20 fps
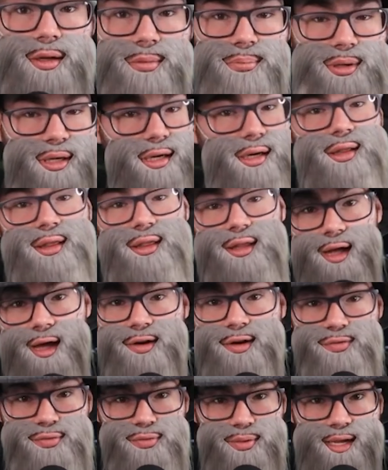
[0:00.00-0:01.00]
But in a
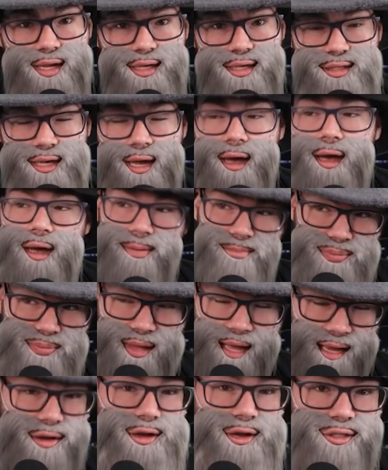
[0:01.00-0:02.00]
lot of ways,
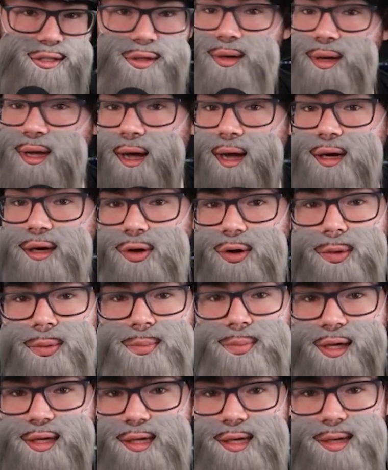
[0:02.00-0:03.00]
I also kind of
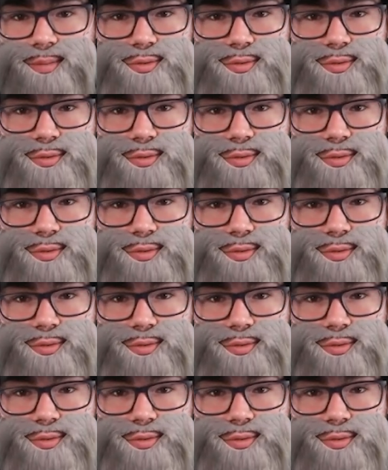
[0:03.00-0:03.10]
hope they keep